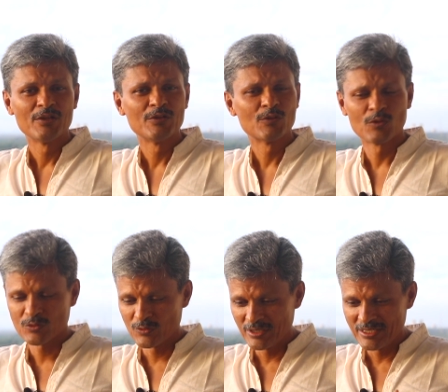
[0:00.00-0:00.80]
Not
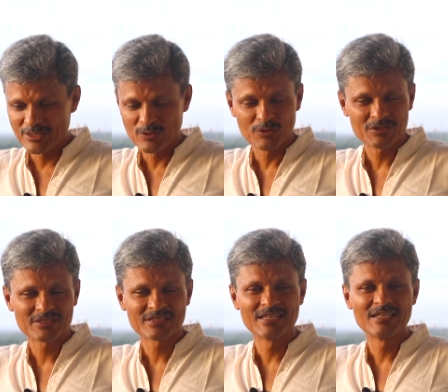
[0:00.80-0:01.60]
only your
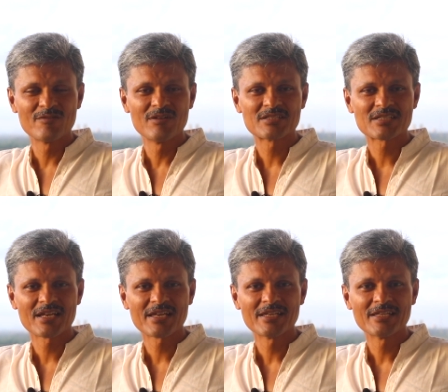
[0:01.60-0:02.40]
skin will
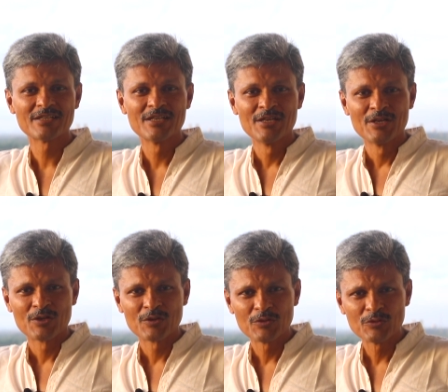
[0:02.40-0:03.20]
shine,
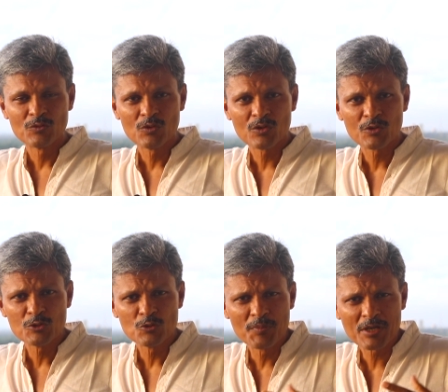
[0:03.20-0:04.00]

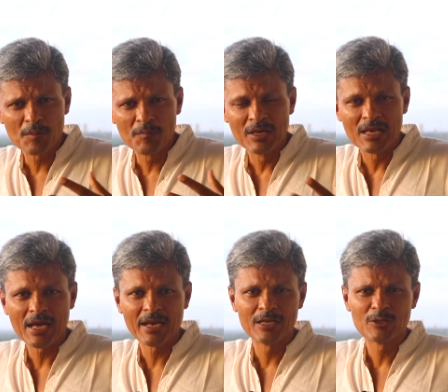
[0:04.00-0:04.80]
you become
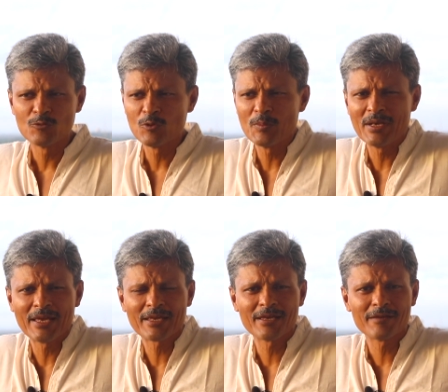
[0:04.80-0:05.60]
light. You will be
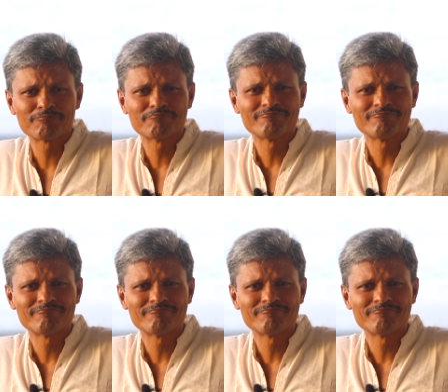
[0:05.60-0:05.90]
like a